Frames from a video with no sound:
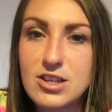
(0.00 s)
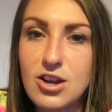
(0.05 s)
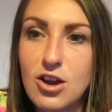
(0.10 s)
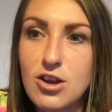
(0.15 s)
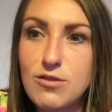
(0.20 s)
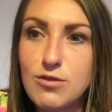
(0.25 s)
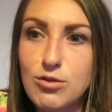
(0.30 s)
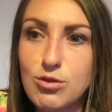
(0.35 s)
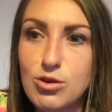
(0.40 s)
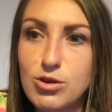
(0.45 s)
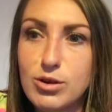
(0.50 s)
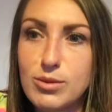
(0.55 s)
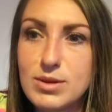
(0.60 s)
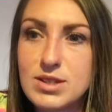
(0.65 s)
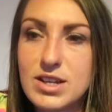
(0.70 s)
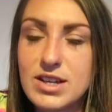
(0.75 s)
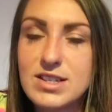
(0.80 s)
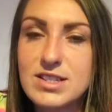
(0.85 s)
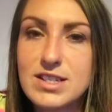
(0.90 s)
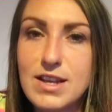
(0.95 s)
Overall it was
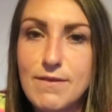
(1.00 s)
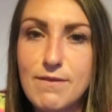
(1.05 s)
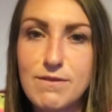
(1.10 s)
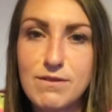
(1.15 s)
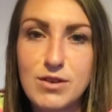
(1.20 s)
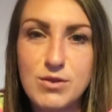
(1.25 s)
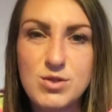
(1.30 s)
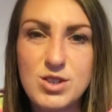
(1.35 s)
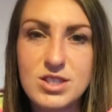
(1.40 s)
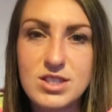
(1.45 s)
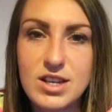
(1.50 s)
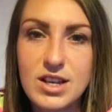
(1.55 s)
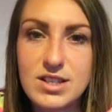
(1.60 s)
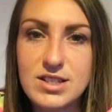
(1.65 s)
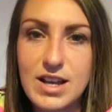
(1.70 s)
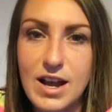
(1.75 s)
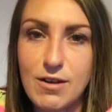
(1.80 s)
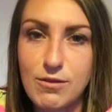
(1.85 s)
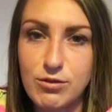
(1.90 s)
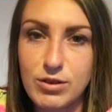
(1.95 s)
like 7:56
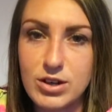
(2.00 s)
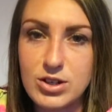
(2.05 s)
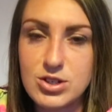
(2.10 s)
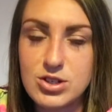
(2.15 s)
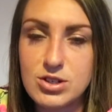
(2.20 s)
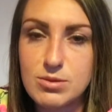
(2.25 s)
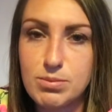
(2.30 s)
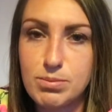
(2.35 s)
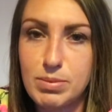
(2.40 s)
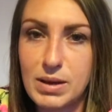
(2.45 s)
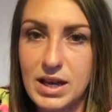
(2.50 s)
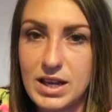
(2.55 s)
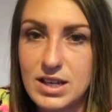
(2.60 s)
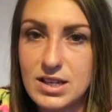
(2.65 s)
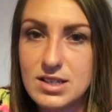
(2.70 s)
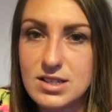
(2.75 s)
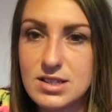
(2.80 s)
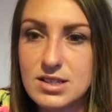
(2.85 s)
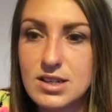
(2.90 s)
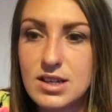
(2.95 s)
average
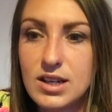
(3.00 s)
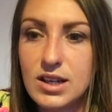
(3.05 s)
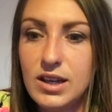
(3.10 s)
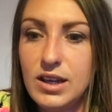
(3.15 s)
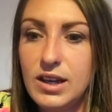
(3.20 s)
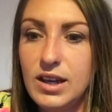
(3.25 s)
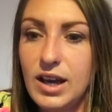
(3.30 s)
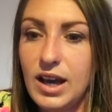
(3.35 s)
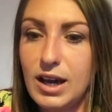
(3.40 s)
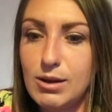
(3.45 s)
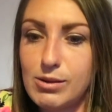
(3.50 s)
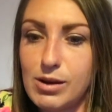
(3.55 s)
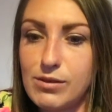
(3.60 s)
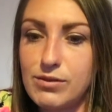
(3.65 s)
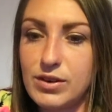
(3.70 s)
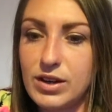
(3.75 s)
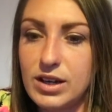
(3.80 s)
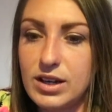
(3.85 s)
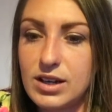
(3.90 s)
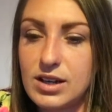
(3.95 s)
pace.
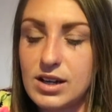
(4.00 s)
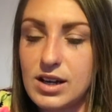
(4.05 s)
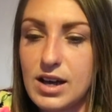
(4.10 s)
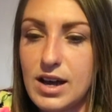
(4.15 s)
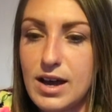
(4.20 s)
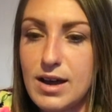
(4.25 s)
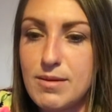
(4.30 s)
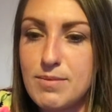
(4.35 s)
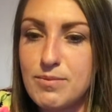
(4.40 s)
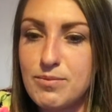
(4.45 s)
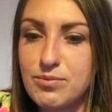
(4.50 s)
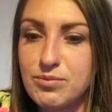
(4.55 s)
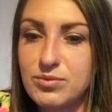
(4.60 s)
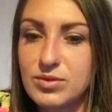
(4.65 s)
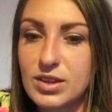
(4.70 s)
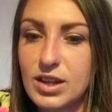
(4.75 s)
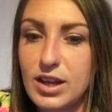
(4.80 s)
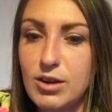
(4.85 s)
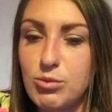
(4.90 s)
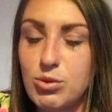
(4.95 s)
However,
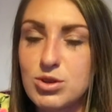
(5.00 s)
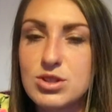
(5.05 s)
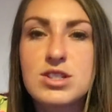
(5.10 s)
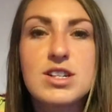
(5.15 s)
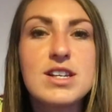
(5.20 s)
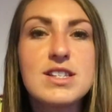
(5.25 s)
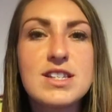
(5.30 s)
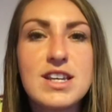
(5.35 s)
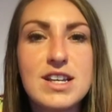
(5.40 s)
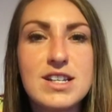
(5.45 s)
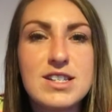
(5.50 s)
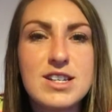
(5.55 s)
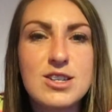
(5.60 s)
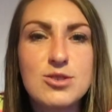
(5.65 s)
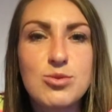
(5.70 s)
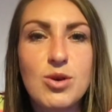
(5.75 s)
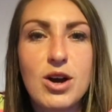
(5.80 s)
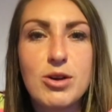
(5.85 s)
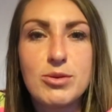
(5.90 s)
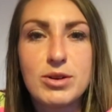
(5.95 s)
it wasn't as easy as
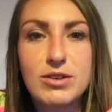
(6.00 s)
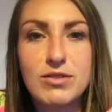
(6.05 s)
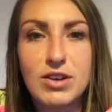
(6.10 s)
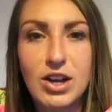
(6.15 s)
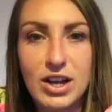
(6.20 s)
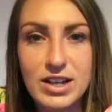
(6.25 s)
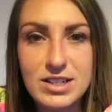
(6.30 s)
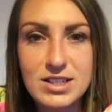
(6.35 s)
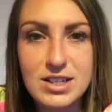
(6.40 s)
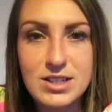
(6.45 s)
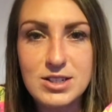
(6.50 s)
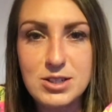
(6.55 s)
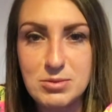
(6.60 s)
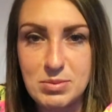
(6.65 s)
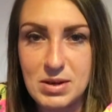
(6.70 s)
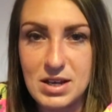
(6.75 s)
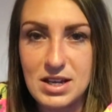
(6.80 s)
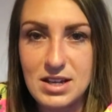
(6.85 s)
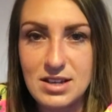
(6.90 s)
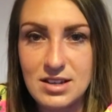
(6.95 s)
what I would have liked it to
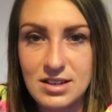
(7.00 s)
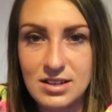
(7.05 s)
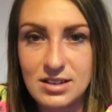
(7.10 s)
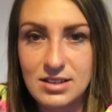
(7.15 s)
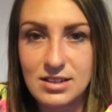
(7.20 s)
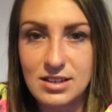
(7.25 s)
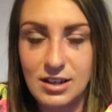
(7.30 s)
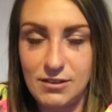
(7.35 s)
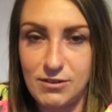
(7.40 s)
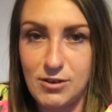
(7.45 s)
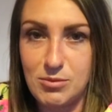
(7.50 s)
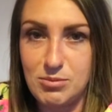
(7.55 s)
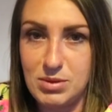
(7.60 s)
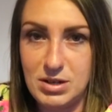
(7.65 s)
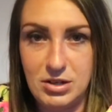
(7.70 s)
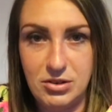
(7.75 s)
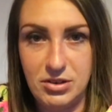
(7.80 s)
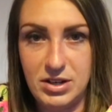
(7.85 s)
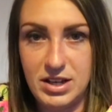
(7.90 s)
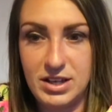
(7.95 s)
be, if I'm
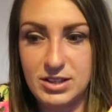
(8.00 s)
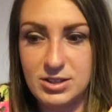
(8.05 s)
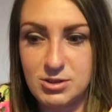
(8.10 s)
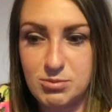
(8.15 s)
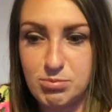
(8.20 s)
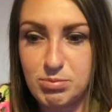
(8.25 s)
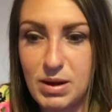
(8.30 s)
being honest.